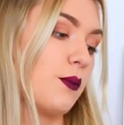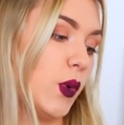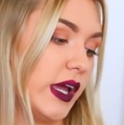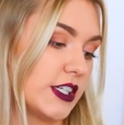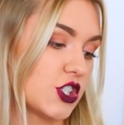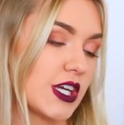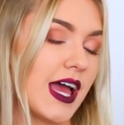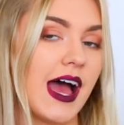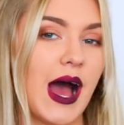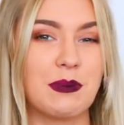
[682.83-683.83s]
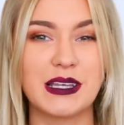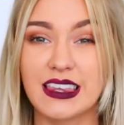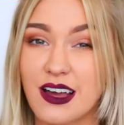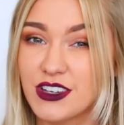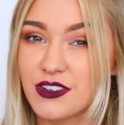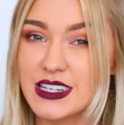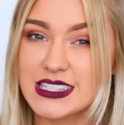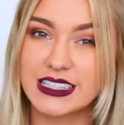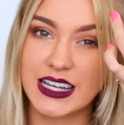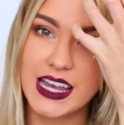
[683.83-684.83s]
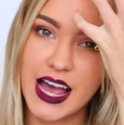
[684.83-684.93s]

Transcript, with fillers: which I've been loving recently.